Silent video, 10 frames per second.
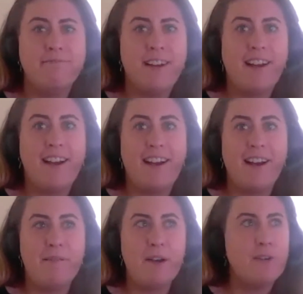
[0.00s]

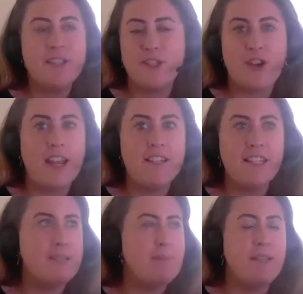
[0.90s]
I know it's strange,
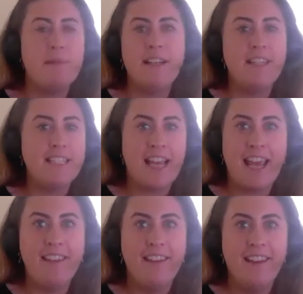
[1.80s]
it's in the middle of the
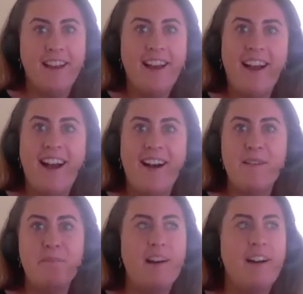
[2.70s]
day,
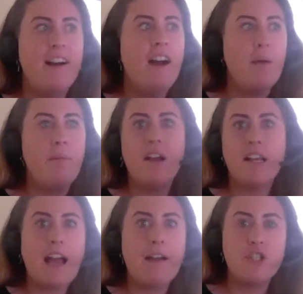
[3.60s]
but I might,
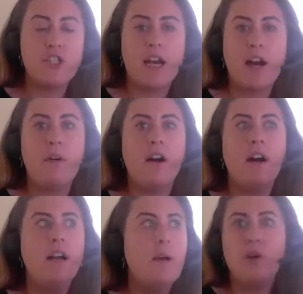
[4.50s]
like, have a shower,
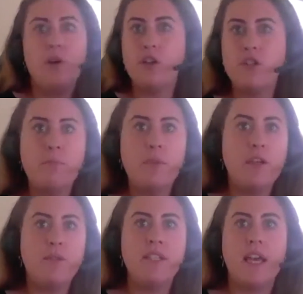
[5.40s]
put on some
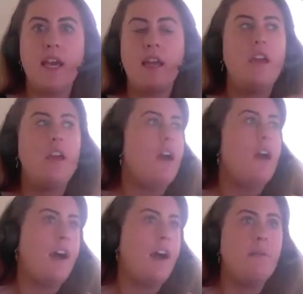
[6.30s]
music
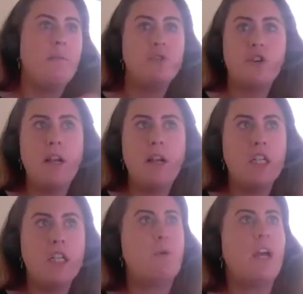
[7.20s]
during my
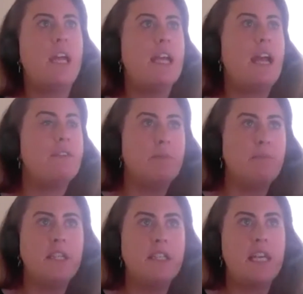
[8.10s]
lunch break, have
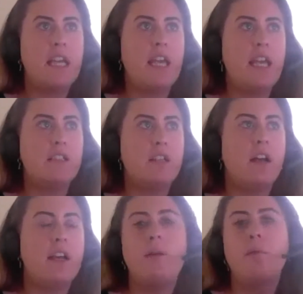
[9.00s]
something to eat. So,
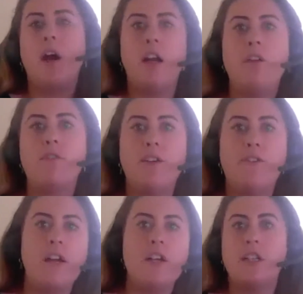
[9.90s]
like, I'm kind of, like,
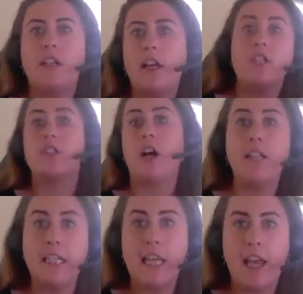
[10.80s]
refreshed to, like, start
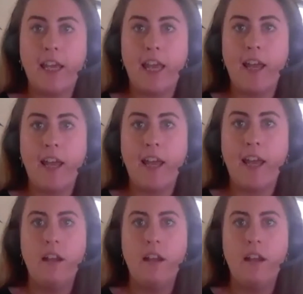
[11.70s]
the day again.